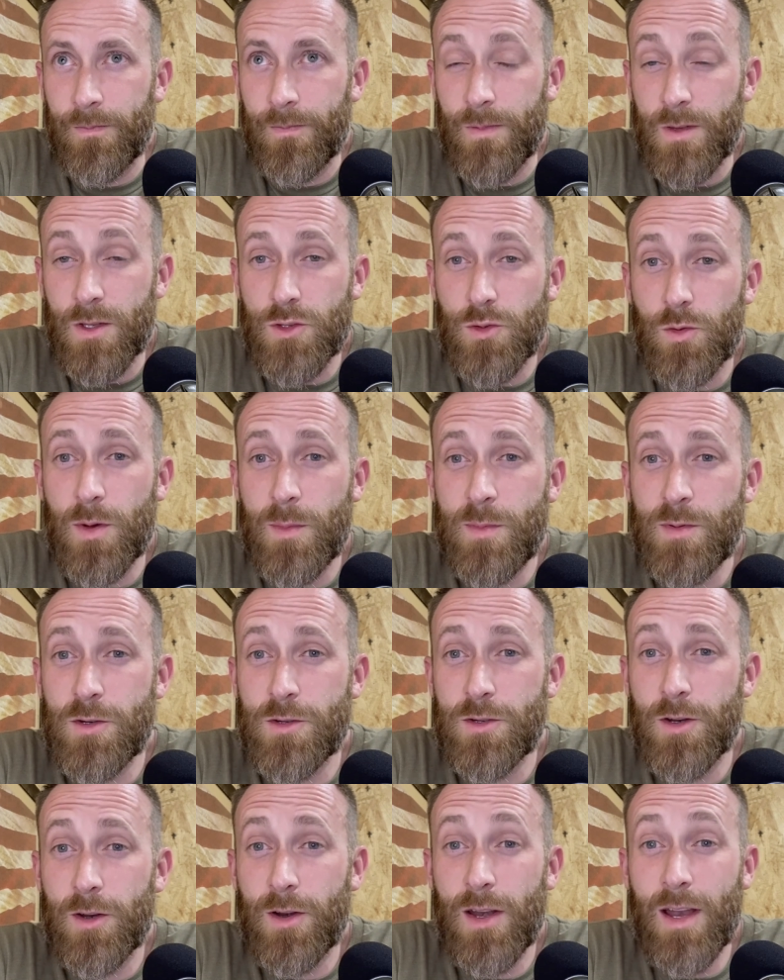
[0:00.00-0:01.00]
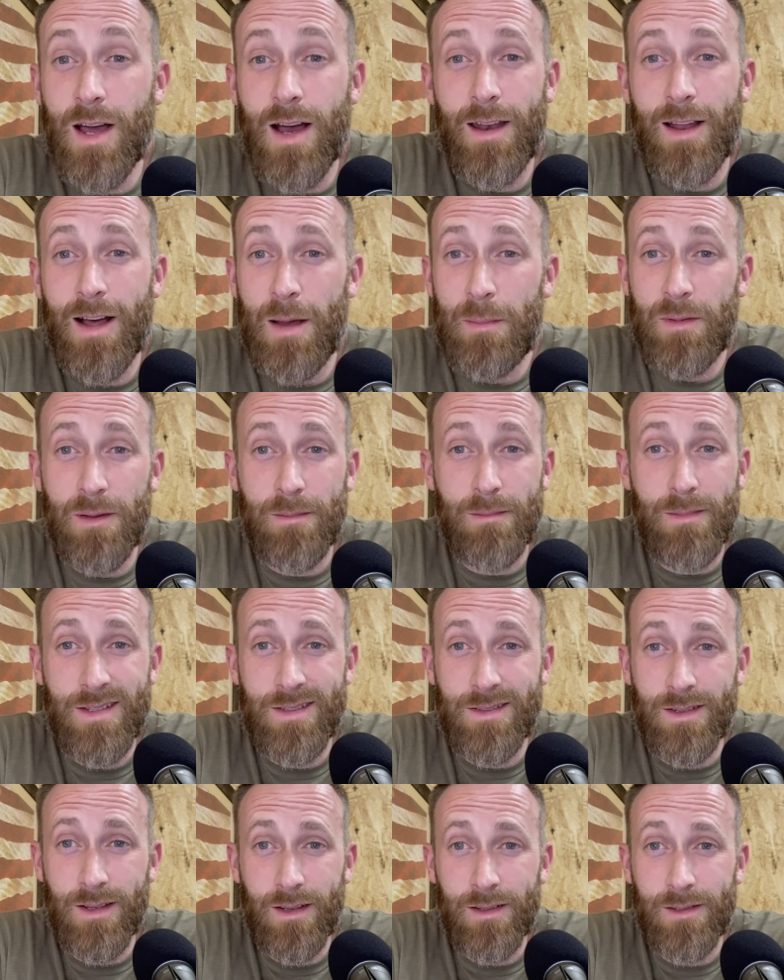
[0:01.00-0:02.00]
the scriptures are not
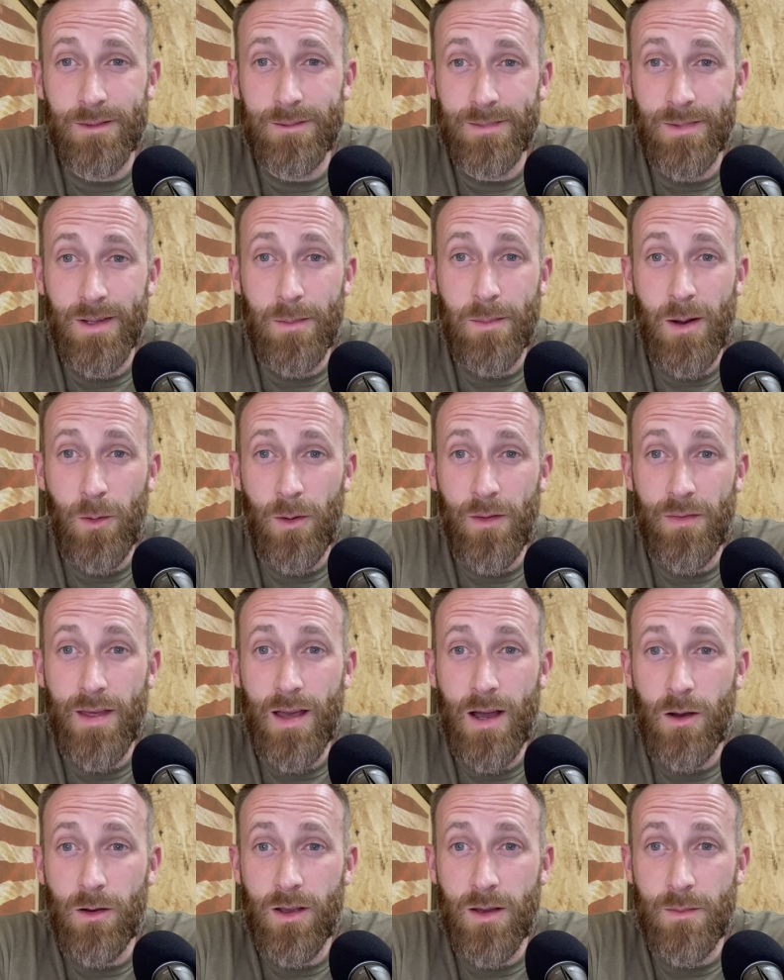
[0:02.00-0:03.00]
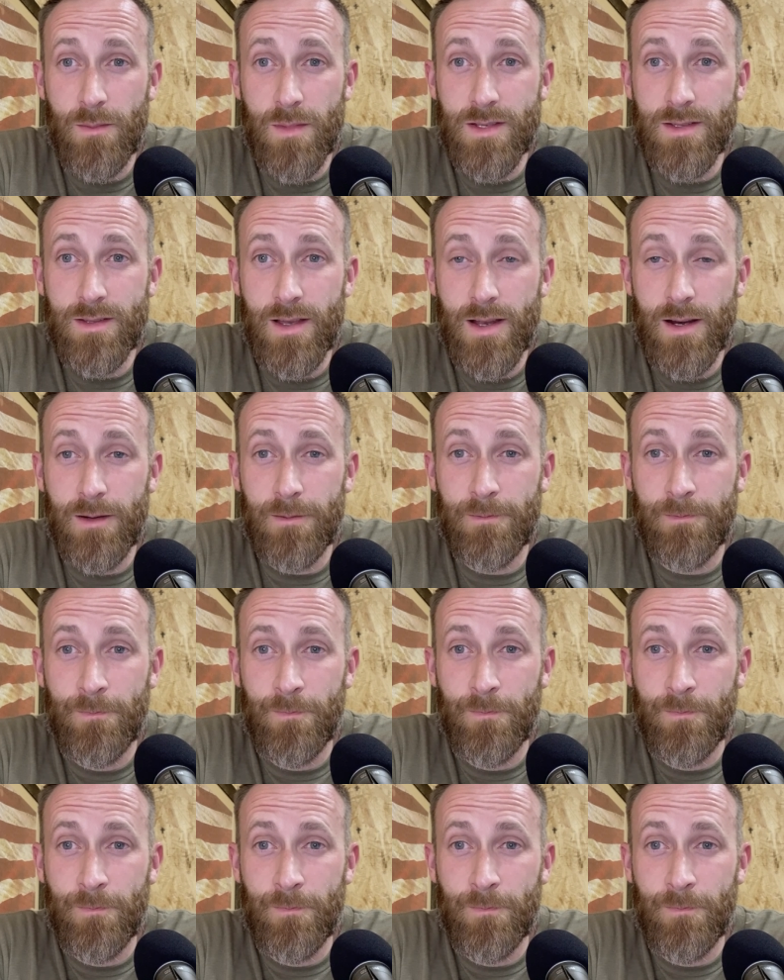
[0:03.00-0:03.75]
optimistic about what the outcome is there.